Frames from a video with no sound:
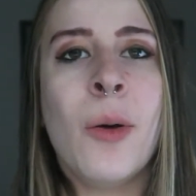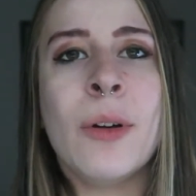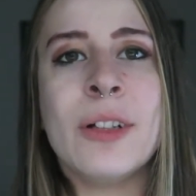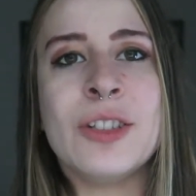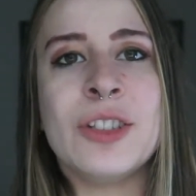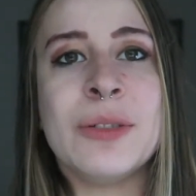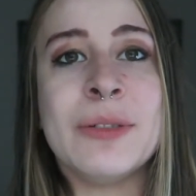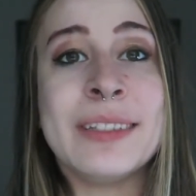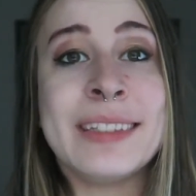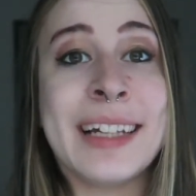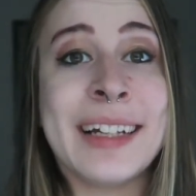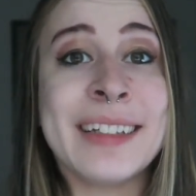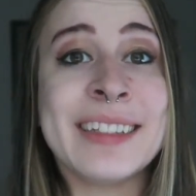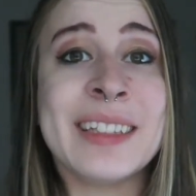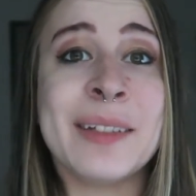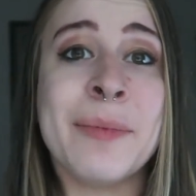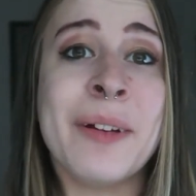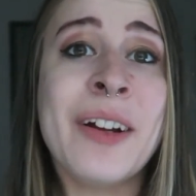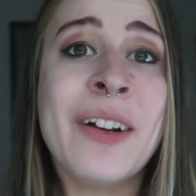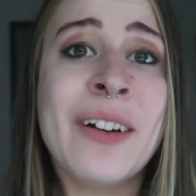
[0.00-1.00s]
When she was telling
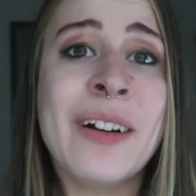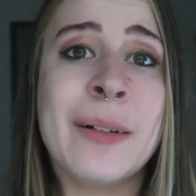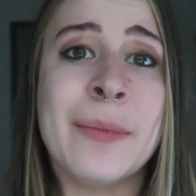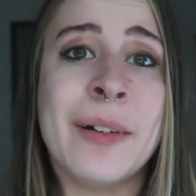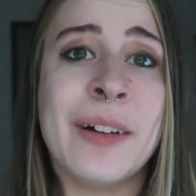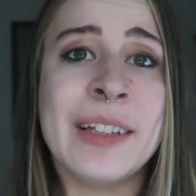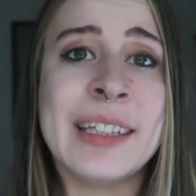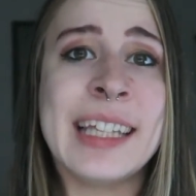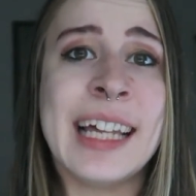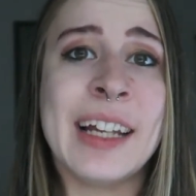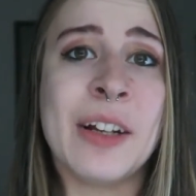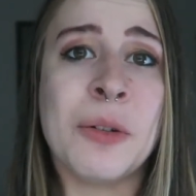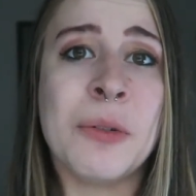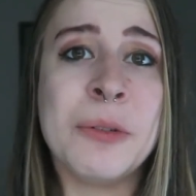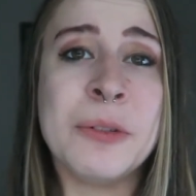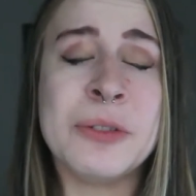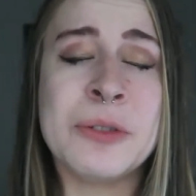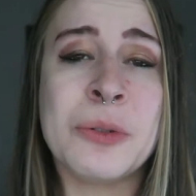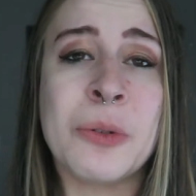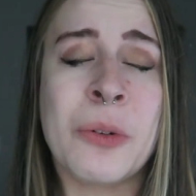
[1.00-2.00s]
Samara about that
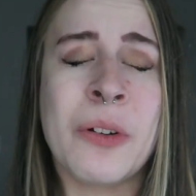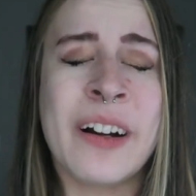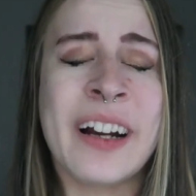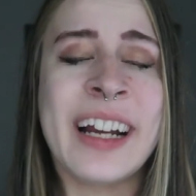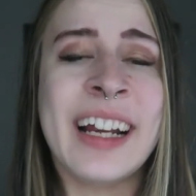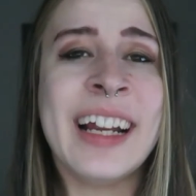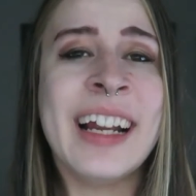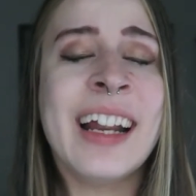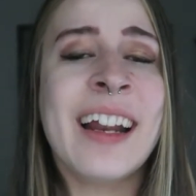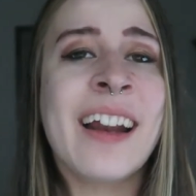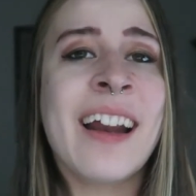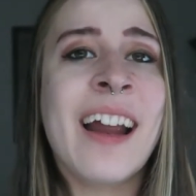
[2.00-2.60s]
whole story,